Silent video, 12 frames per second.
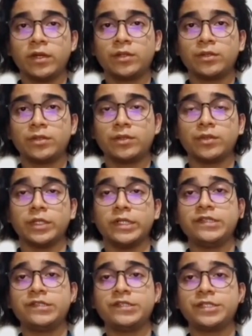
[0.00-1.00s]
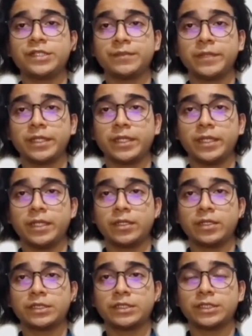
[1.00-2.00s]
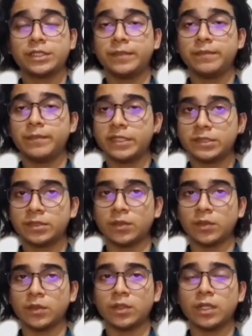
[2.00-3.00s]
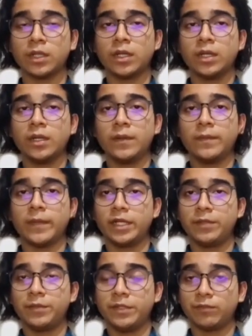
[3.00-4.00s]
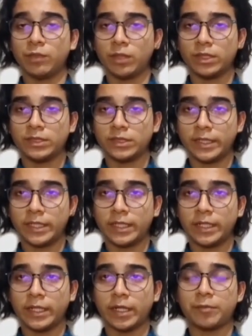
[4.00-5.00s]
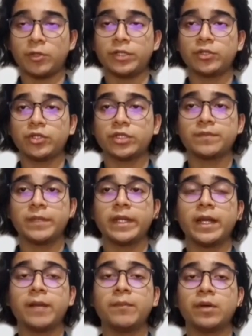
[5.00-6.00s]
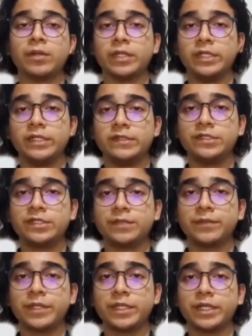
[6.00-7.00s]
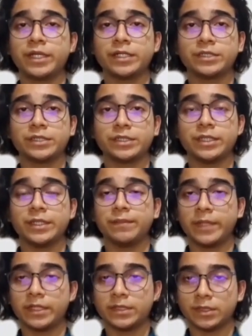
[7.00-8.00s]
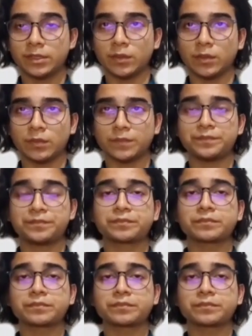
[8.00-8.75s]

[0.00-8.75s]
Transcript: Moving on to the decision-making culture in Mexico. My name is Muhammad Zaid, and I'm going to explain about the decision-making culture in Mexico.